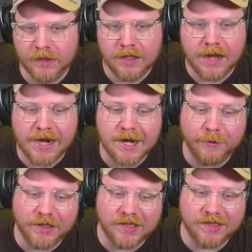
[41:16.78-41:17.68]
I know
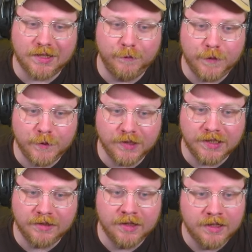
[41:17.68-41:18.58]
this is
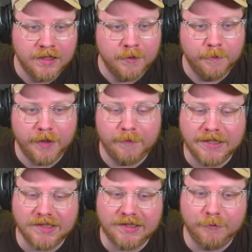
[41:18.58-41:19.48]
confusing, but
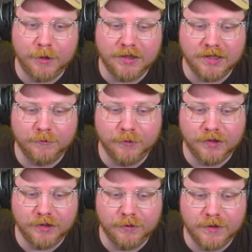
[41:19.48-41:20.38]
basically what this will
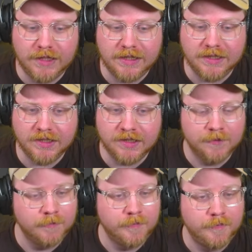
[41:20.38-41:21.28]
do is
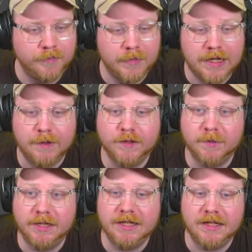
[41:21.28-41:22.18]

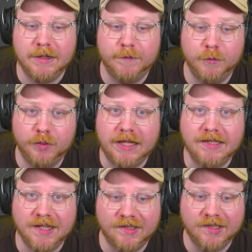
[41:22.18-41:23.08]
if you play
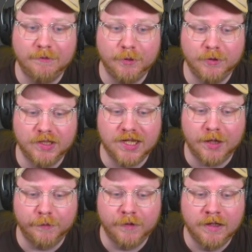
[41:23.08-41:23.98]
test the level
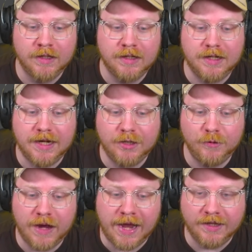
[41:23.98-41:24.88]
yourself and
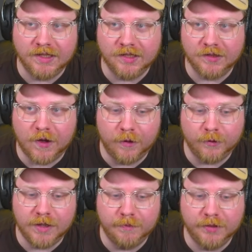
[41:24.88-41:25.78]
you add this
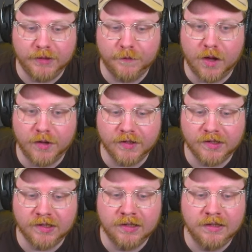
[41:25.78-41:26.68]
toggle inputs
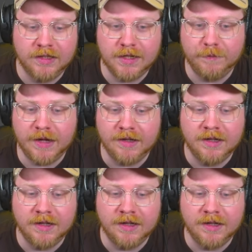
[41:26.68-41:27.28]
false event,